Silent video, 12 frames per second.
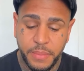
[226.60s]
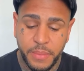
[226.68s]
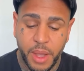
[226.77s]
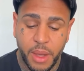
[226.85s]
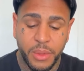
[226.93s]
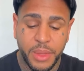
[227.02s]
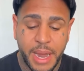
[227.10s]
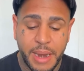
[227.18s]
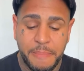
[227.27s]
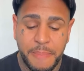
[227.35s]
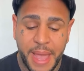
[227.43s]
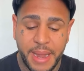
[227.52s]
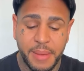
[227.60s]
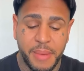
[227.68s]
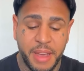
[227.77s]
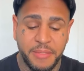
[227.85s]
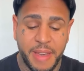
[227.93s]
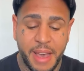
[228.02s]
I will not abandon
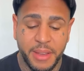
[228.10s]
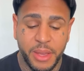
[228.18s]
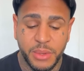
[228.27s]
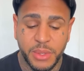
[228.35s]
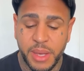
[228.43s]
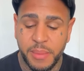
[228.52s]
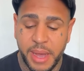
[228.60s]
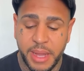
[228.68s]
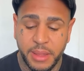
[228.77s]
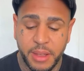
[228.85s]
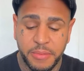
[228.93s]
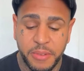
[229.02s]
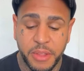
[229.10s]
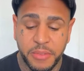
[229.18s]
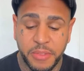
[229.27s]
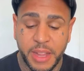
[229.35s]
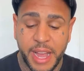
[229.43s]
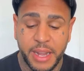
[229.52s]
my values and my love for the
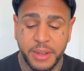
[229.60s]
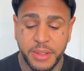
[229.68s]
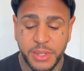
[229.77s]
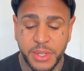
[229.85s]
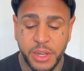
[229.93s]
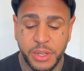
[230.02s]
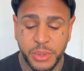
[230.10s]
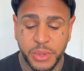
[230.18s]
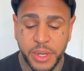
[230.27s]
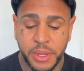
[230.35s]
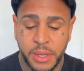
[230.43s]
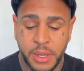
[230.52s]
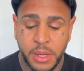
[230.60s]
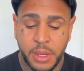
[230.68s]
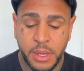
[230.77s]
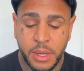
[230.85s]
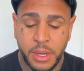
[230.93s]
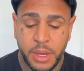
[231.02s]
flag of this country.
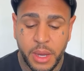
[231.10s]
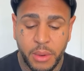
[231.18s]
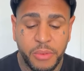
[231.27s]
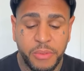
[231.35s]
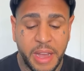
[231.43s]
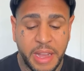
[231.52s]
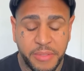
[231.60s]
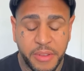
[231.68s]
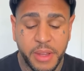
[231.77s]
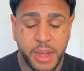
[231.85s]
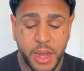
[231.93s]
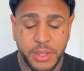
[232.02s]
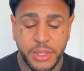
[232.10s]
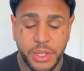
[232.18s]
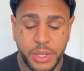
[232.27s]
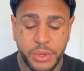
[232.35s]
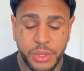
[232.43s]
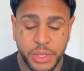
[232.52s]
I will fight for the
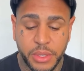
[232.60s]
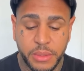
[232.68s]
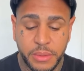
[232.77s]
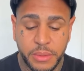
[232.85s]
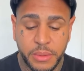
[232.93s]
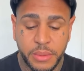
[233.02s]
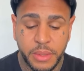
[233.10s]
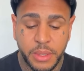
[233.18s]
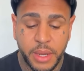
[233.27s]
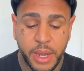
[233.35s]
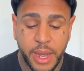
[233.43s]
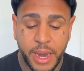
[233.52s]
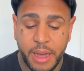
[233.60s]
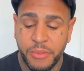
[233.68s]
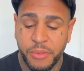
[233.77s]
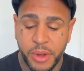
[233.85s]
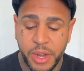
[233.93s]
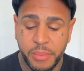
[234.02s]
Constitution and our
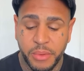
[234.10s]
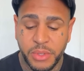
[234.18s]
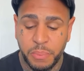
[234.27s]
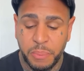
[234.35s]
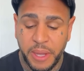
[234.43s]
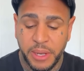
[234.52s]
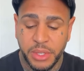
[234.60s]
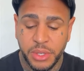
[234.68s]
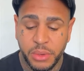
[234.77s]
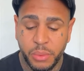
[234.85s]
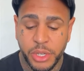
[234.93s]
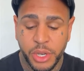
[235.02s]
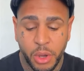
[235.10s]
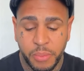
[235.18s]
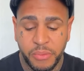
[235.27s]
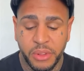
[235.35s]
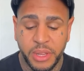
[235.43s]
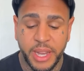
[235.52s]
freedom of speech, which
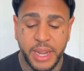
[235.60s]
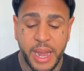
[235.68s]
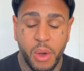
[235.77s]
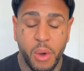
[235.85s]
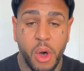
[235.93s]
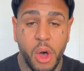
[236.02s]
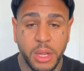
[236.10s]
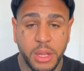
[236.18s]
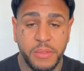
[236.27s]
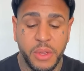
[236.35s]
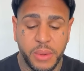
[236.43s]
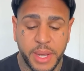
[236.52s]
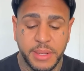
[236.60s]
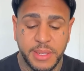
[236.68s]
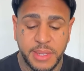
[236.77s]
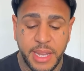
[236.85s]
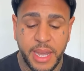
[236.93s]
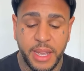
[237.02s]
hopefully now all of you can
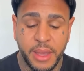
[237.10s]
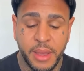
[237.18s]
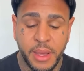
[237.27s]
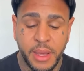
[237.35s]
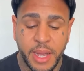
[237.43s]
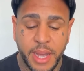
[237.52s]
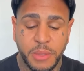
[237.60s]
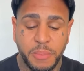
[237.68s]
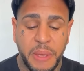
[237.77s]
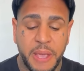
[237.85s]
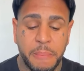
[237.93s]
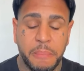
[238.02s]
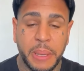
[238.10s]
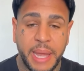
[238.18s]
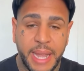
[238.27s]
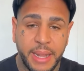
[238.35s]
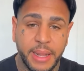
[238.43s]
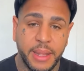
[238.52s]
see is being
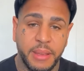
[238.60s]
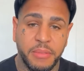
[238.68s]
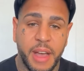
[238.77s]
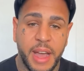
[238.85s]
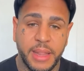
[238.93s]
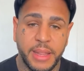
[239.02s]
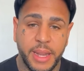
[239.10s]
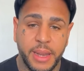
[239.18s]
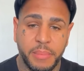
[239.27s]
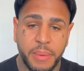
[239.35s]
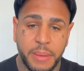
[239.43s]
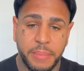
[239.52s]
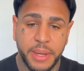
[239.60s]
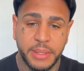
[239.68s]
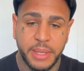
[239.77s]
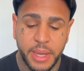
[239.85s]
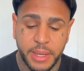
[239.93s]
blatantly violated by big tech.